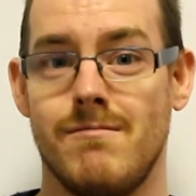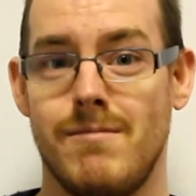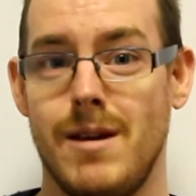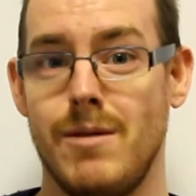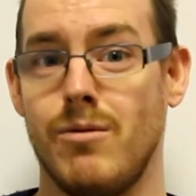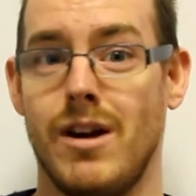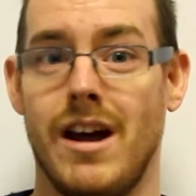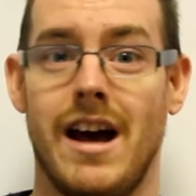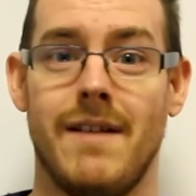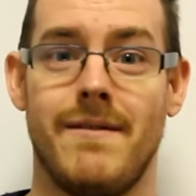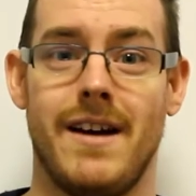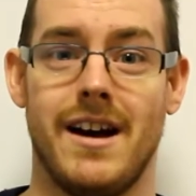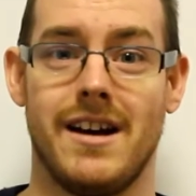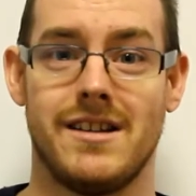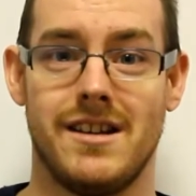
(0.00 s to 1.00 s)
people that have
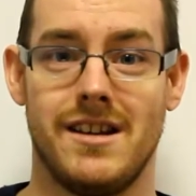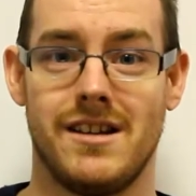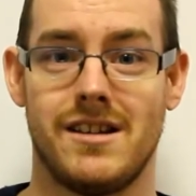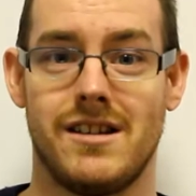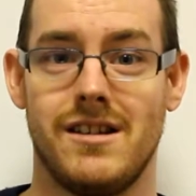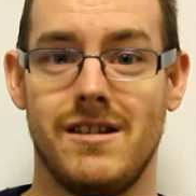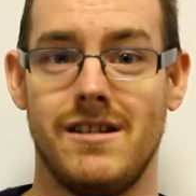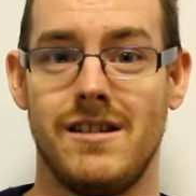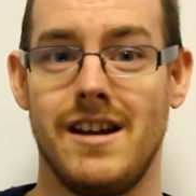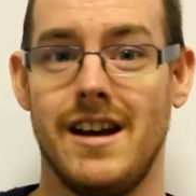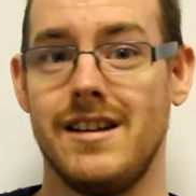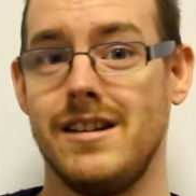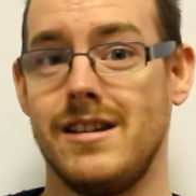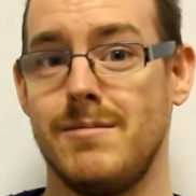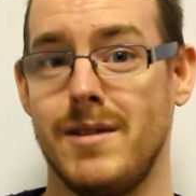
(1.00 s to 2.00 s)
access to the
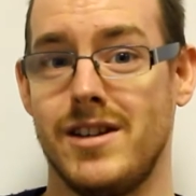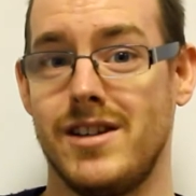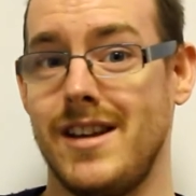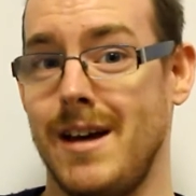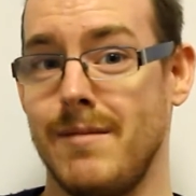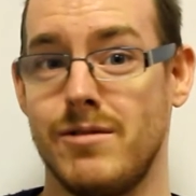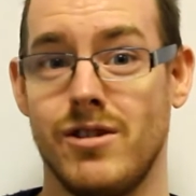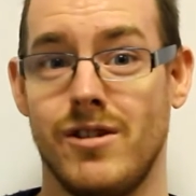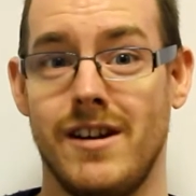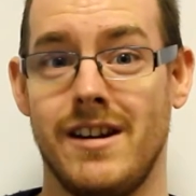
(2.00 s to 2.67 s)
NDTMS Snapshot